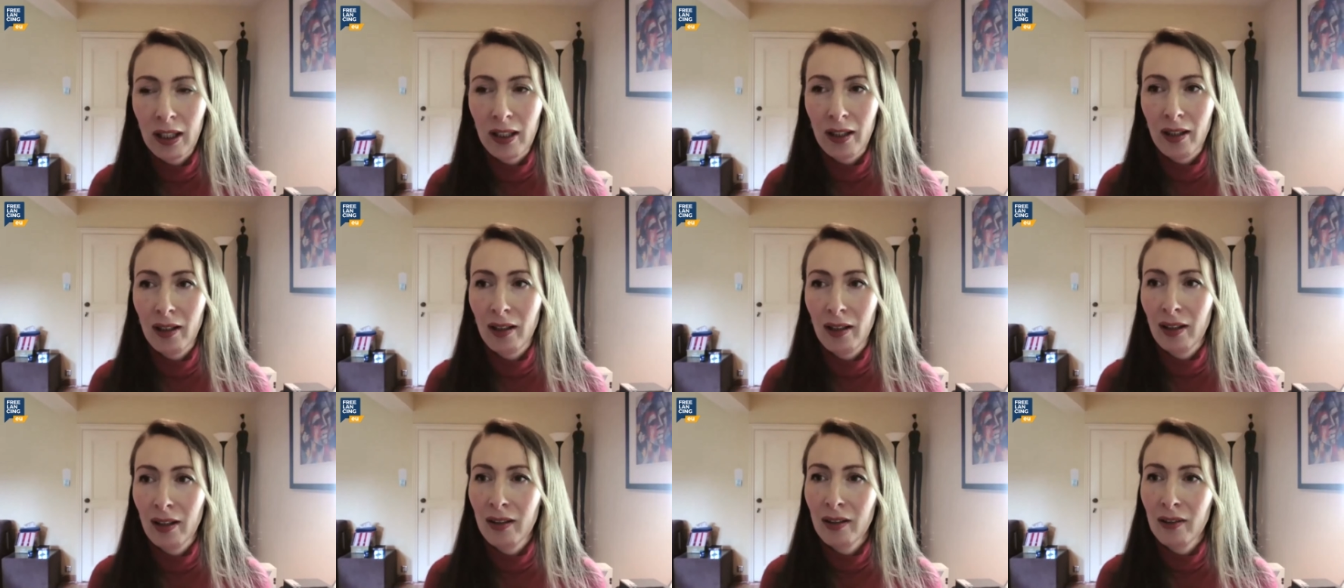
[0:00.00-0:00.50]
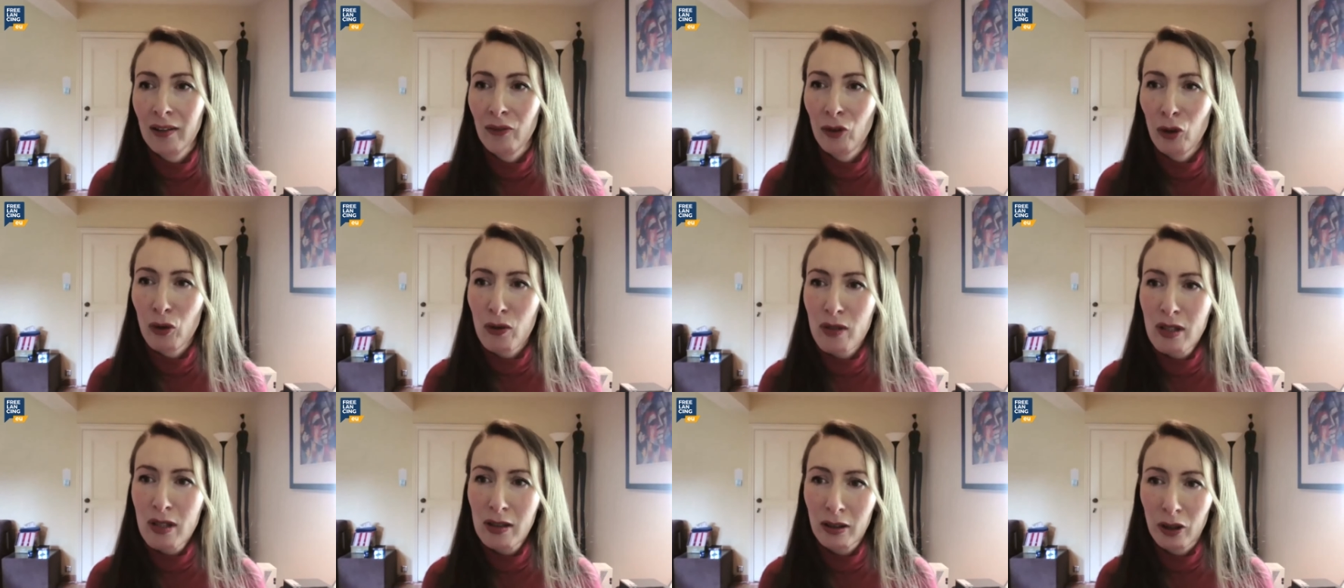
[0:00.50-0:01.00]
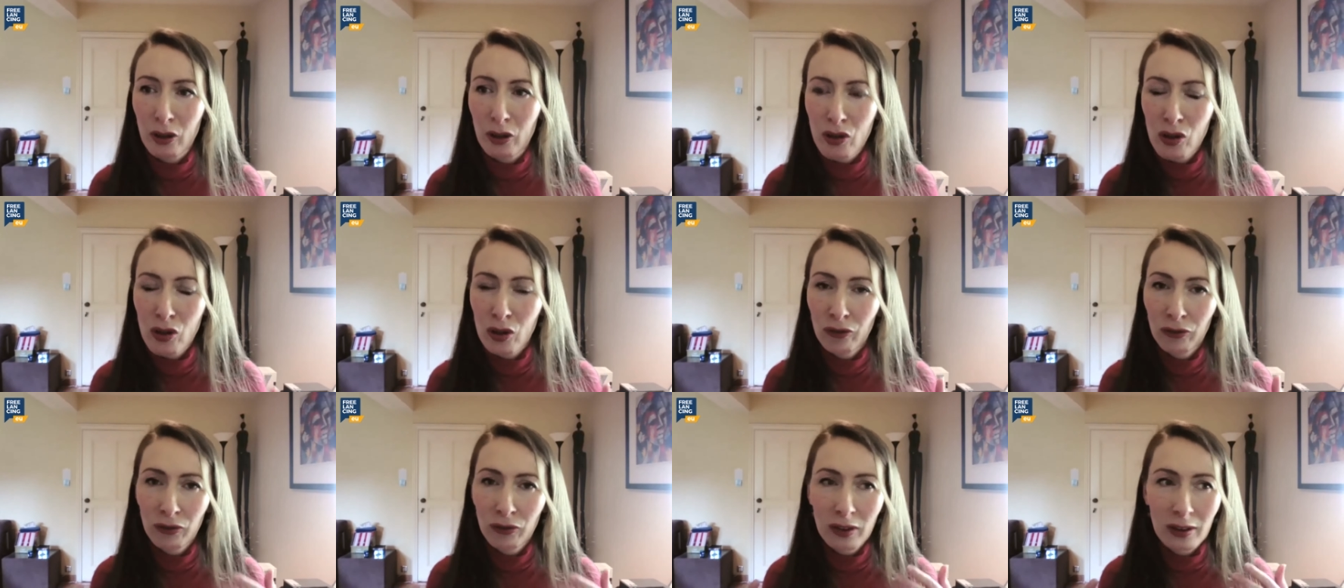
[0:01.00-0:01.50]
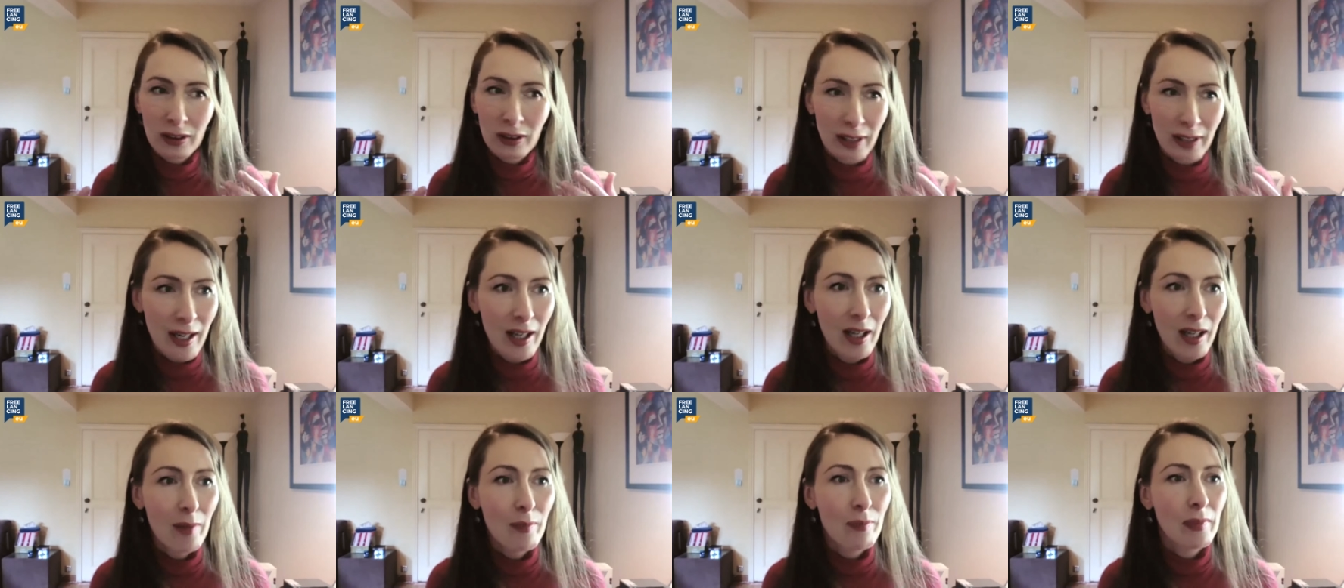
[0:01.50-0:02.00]
It involves lots of
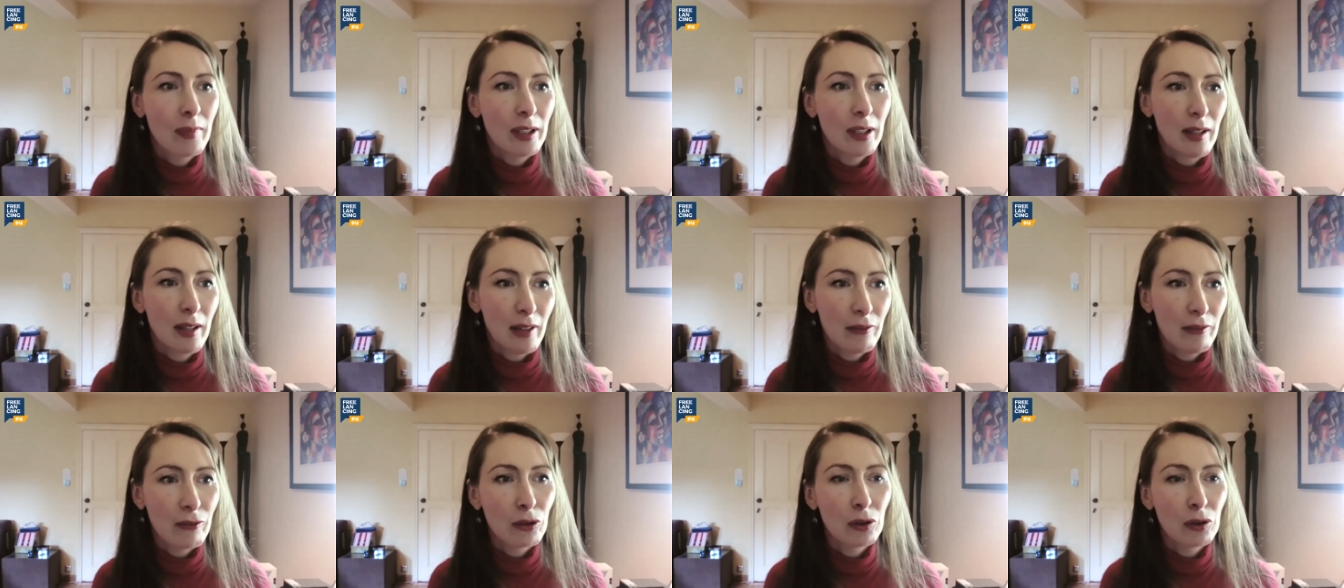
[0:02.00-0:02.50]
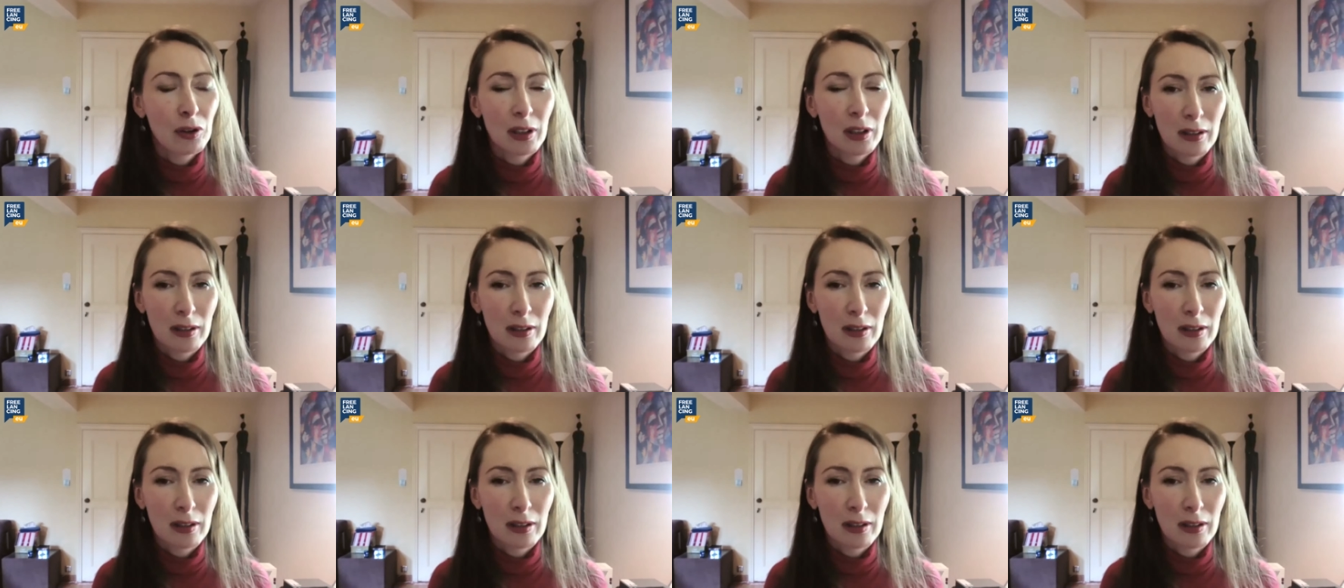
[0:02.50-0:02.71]
time and effort,